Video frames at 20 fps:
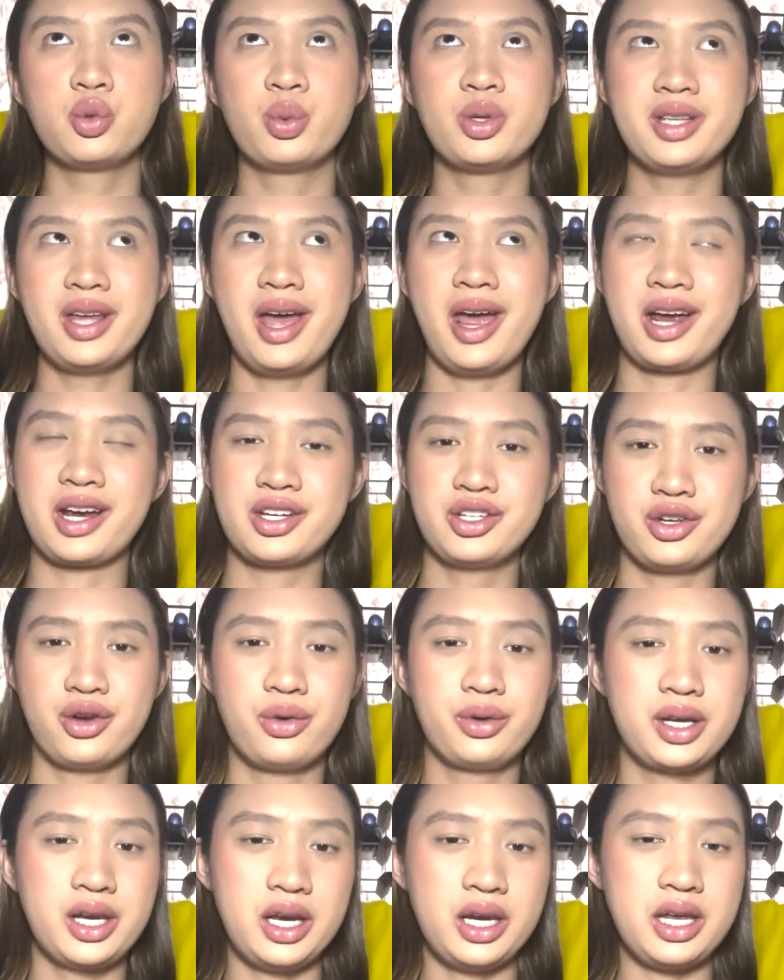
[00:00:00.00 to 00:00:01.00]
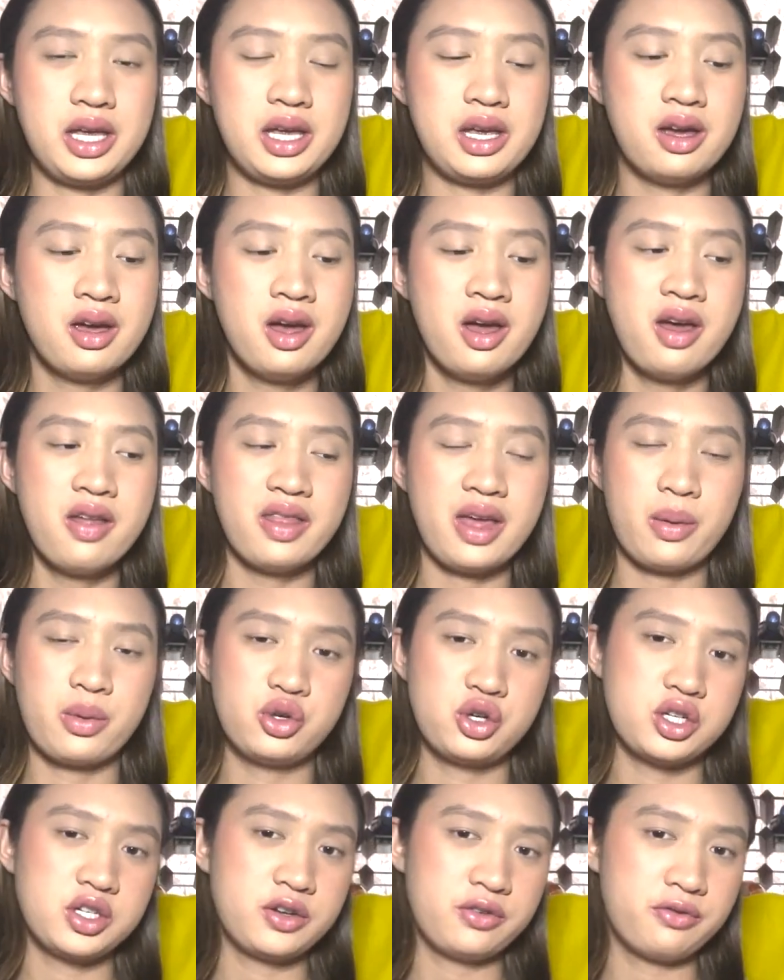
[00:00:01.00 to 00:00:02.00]
was Exo Kitty. That was
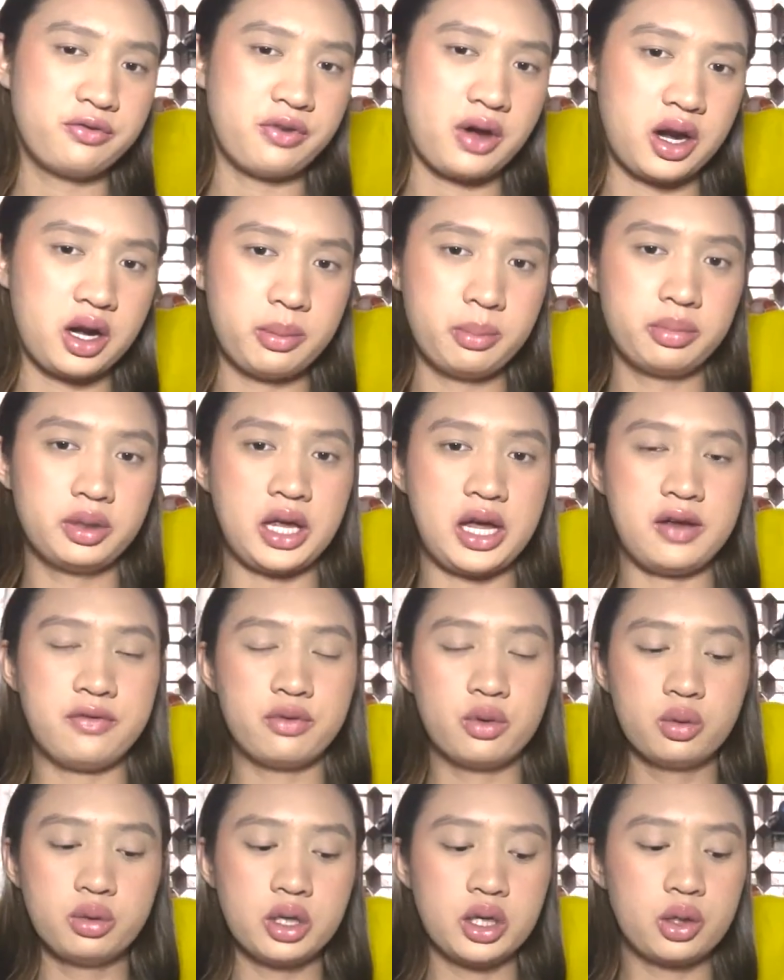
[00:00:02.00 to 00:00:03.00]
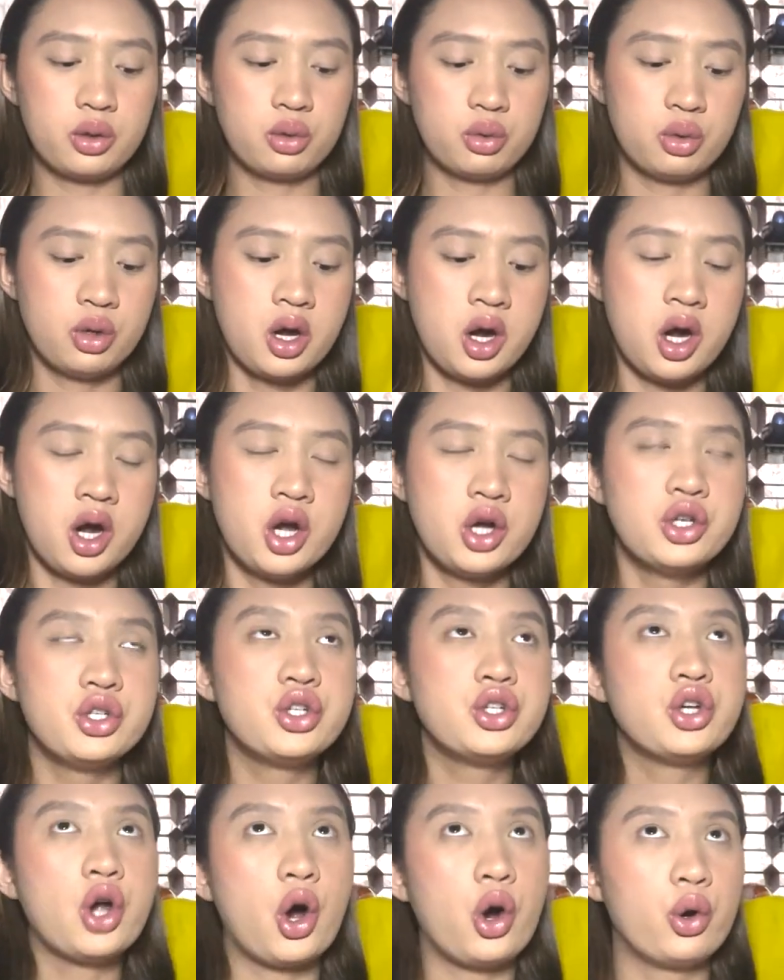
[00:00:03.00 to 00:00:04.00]
just a fun, playful little
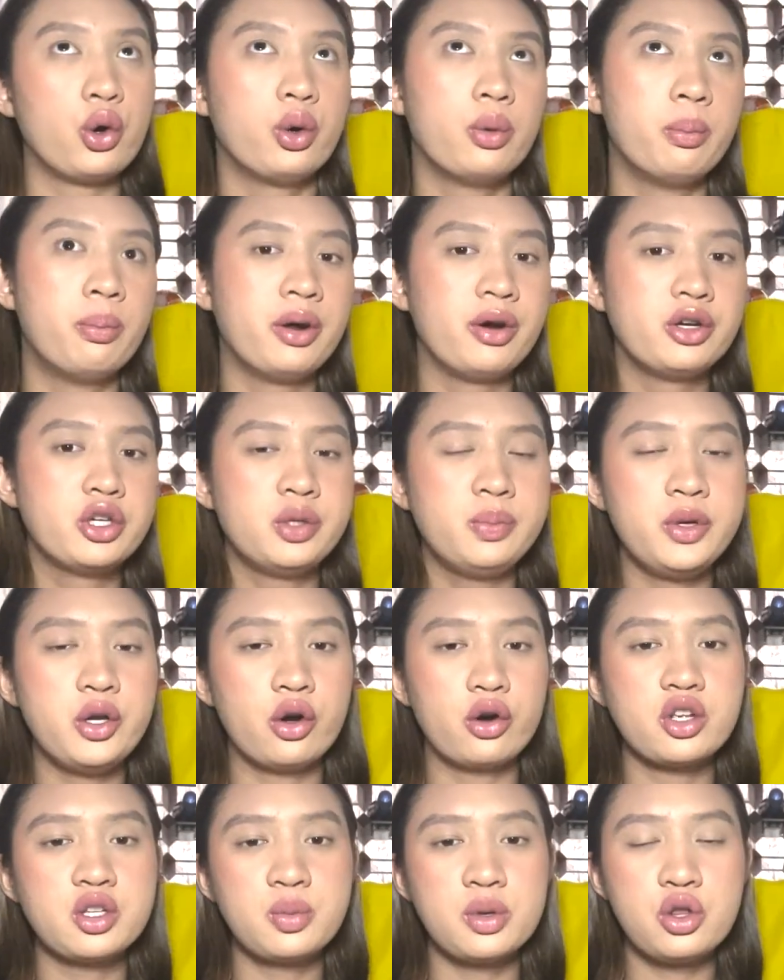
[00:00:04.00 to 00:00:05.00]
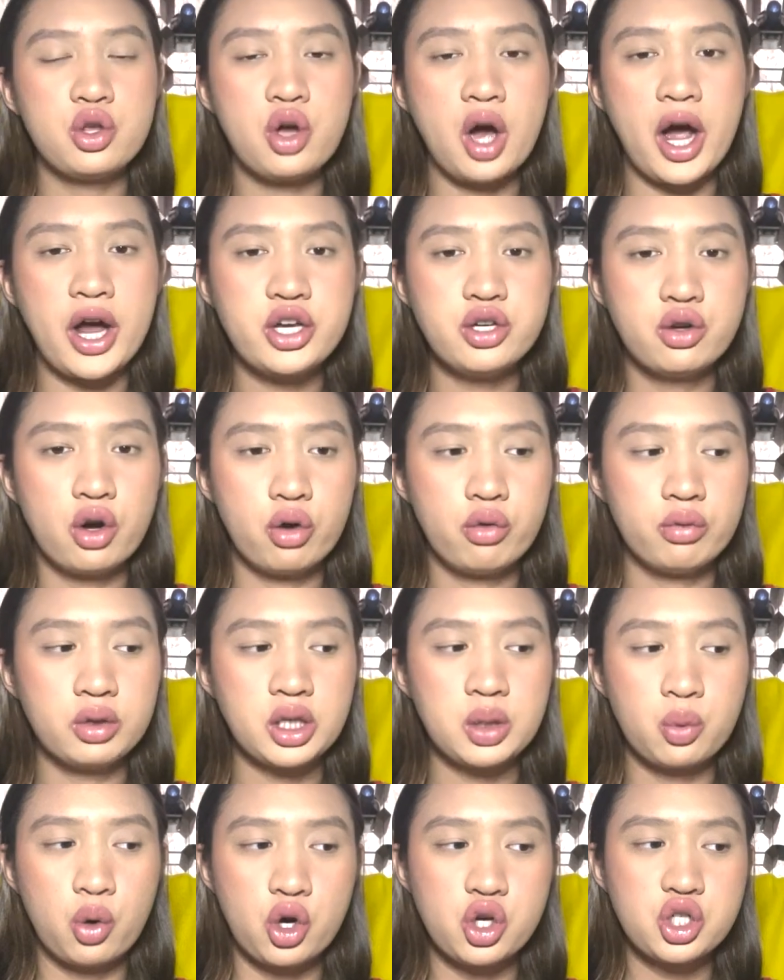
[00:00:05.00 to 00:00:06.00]
show, but to be honest with you, I don't
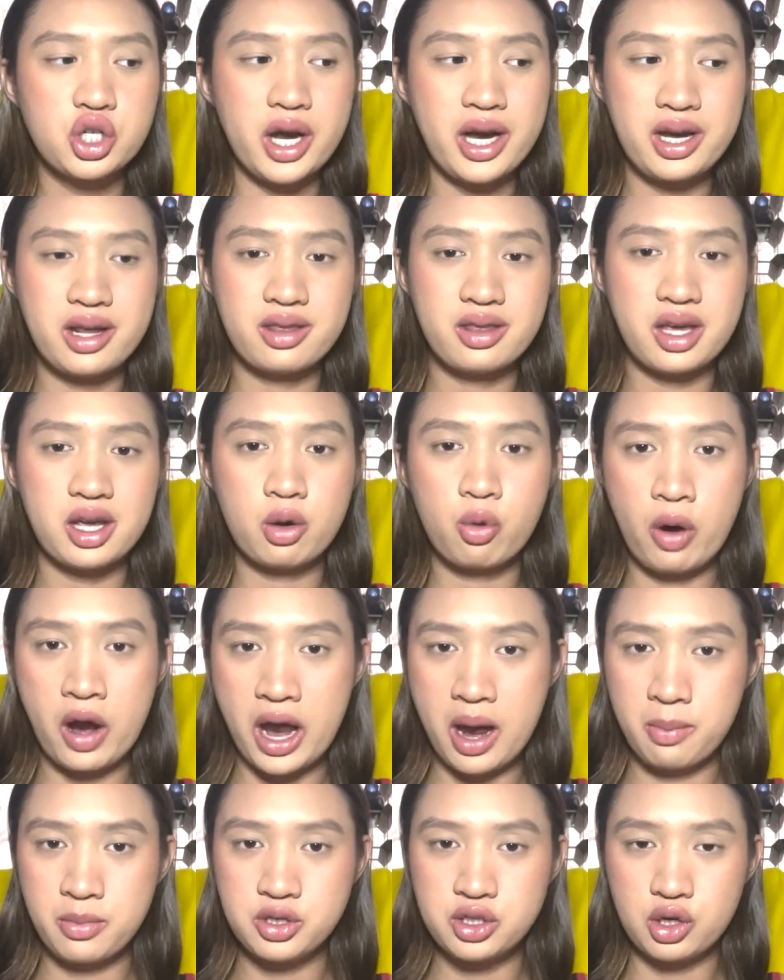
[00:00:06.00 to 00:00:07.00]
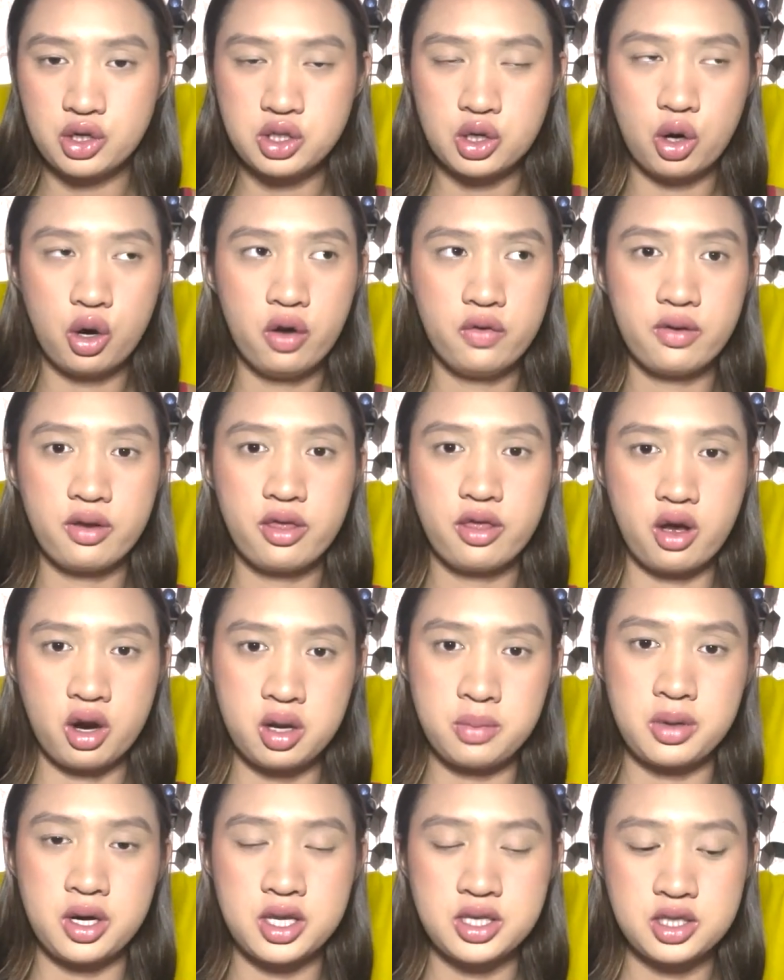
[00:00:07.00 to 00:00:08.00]
really watch anything where episodes are over 30
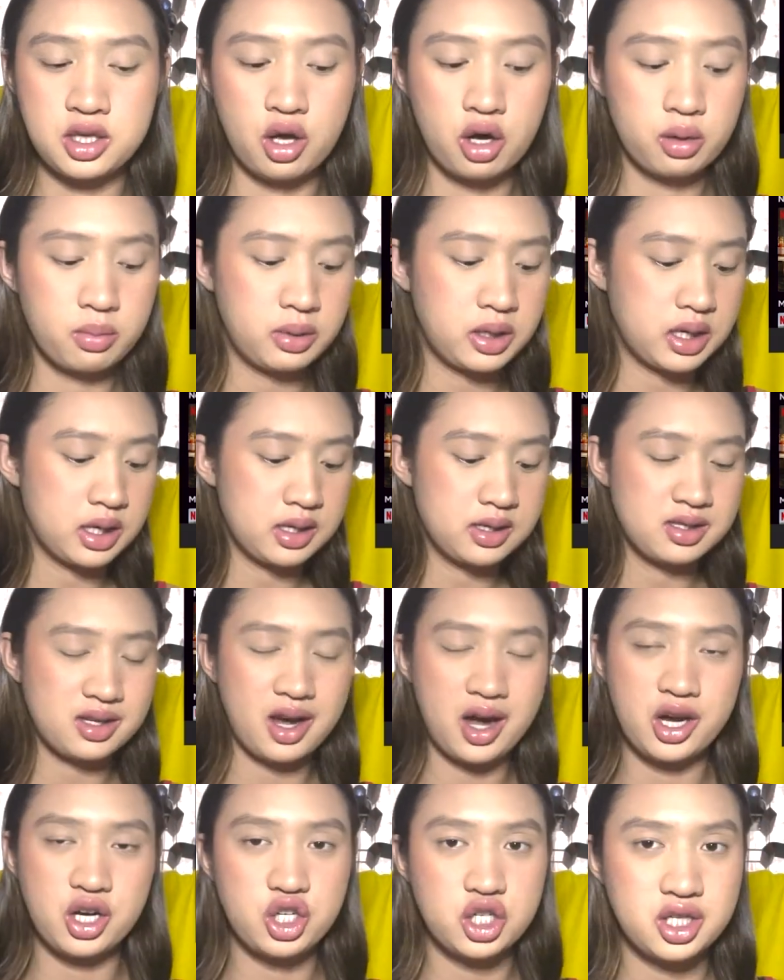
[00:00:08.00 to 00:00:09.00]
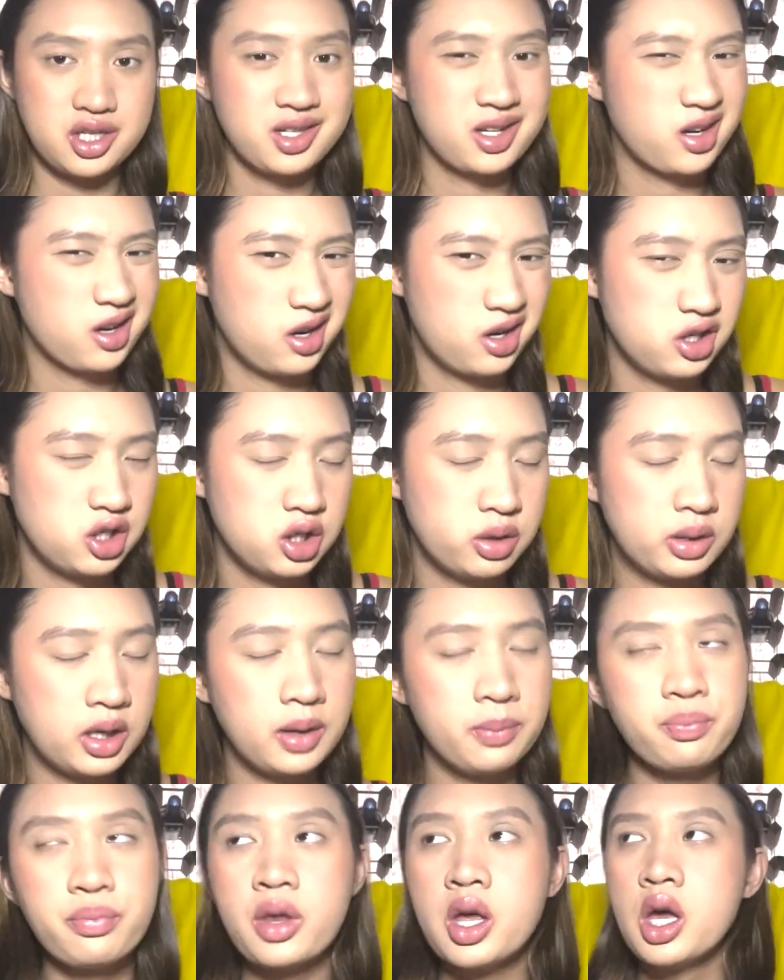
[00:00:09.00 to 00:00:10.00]
minutes long because I just can't do
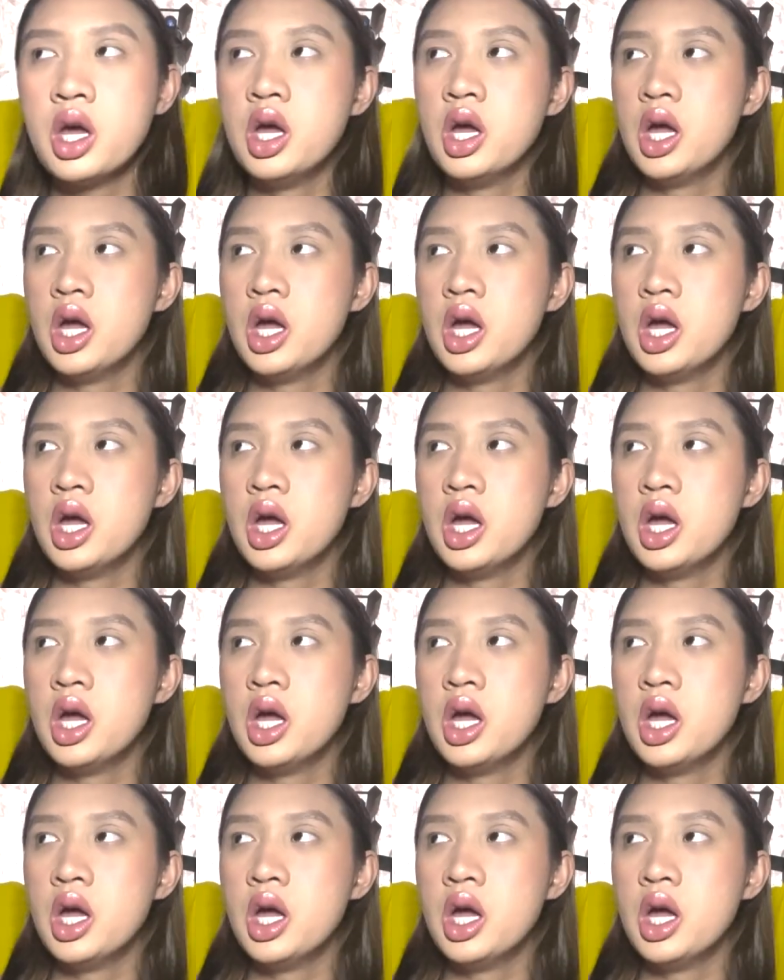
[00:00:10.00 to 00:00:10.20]
it.